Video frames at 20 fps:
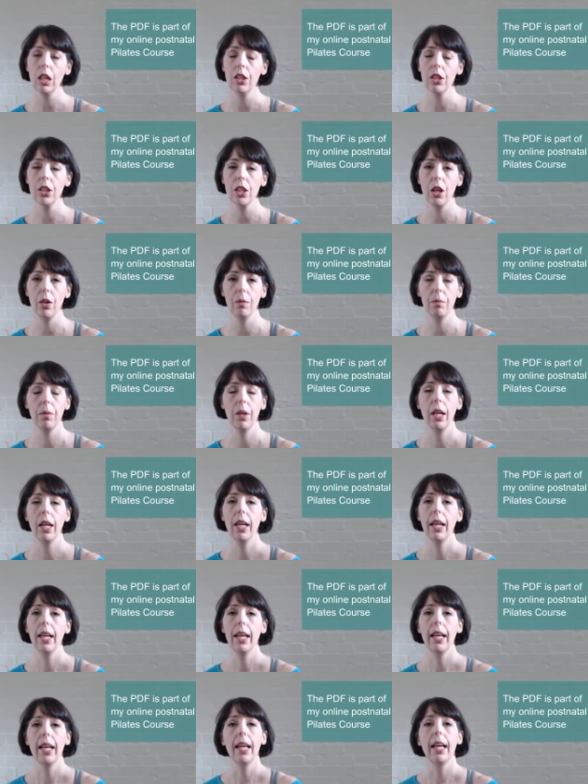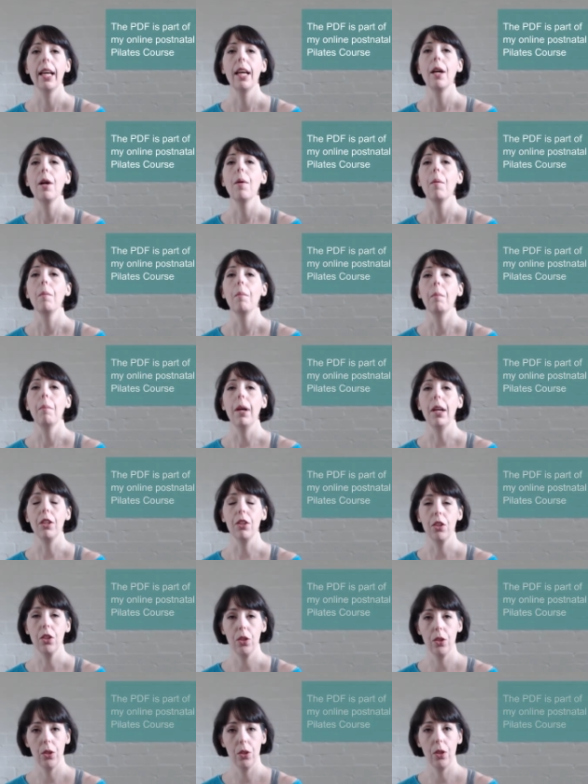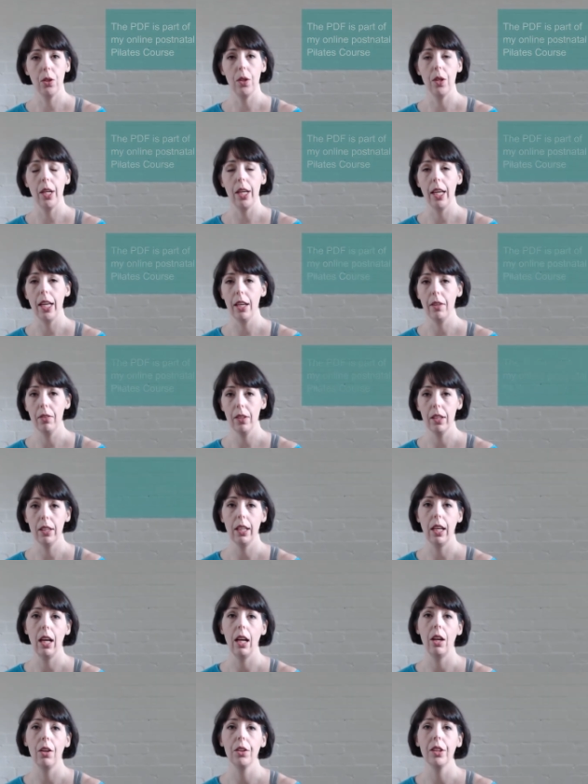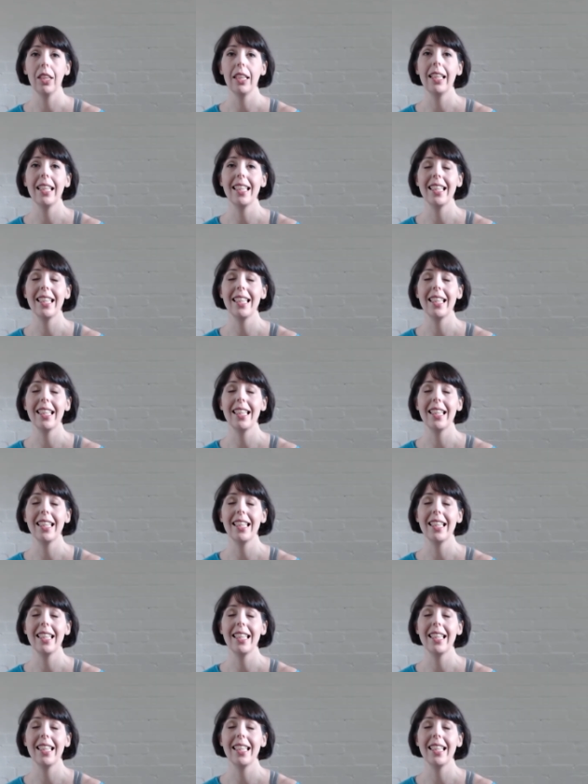So make sure, if in doubt,